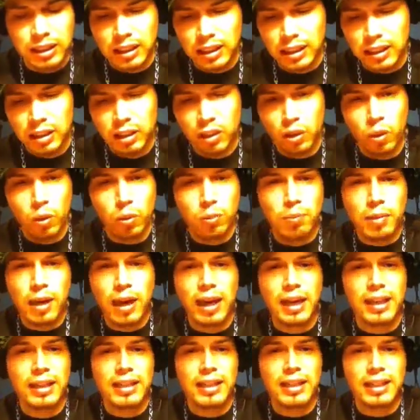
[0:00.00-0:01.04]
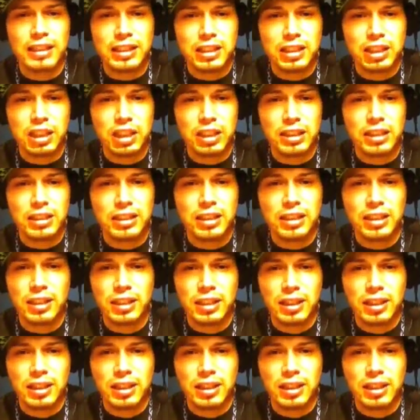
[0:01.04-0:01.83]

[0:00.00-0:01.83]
And in your own mind, it's just